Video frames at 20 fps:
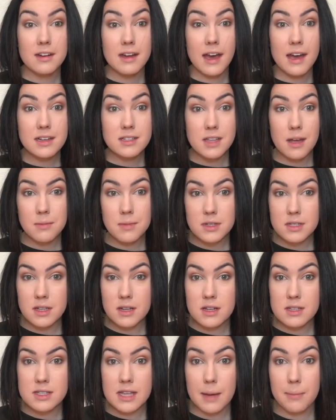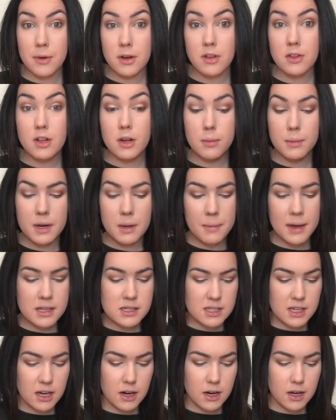Next, I'm just going to slap on a little bit of
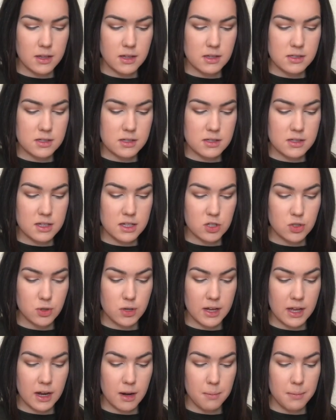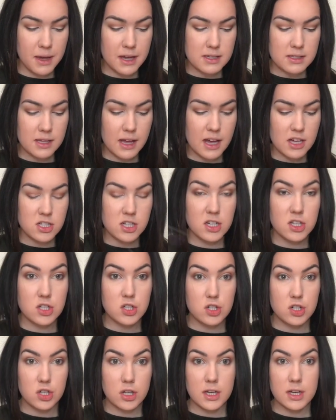mascara. This is the Jordana Best Lash
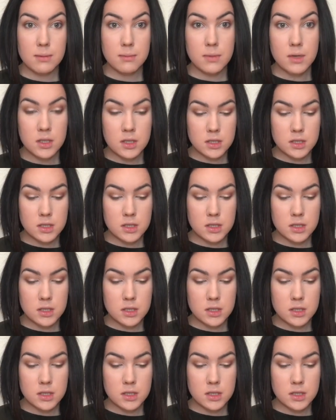Extreme.